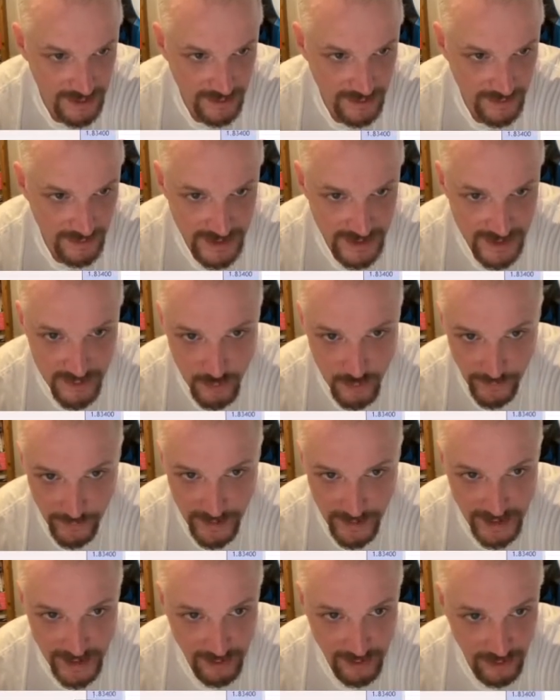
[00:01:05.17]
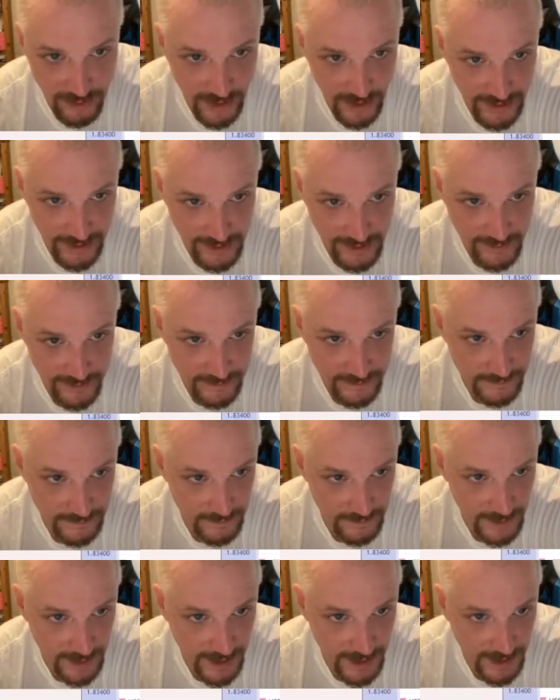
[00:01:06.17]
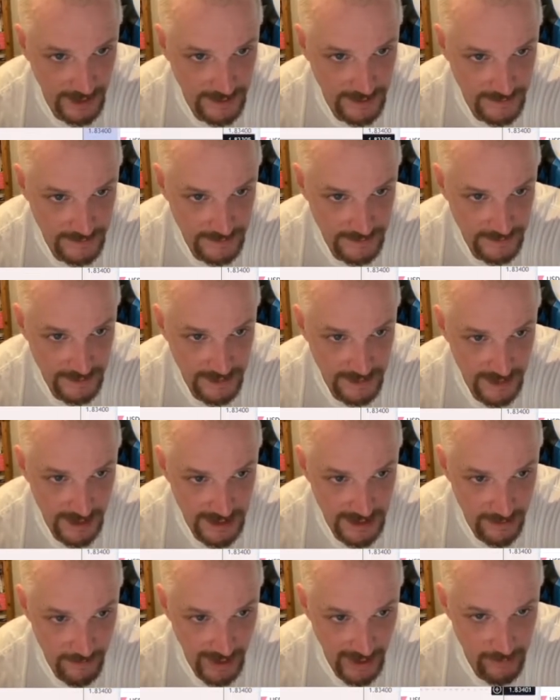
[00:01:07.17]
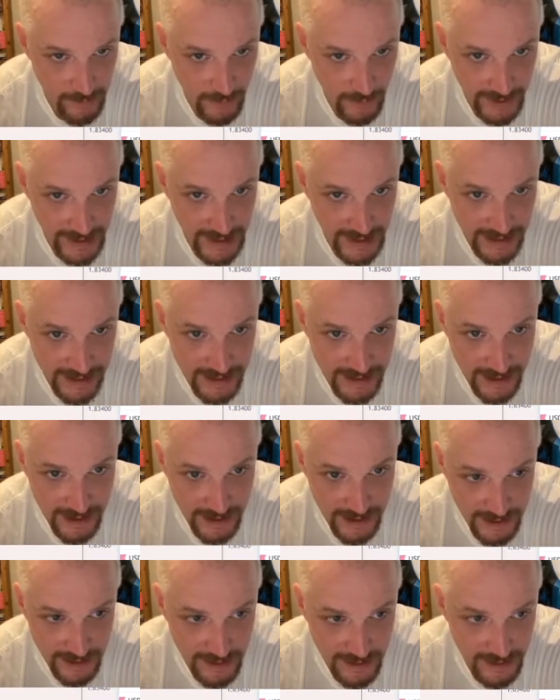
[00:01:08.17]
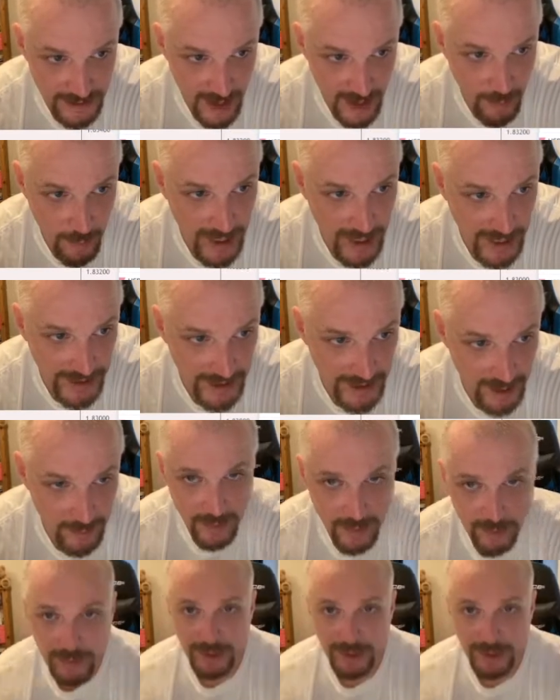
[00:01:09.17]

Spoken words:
this is what they look like. Okay. And you might want to get a pen and a bit of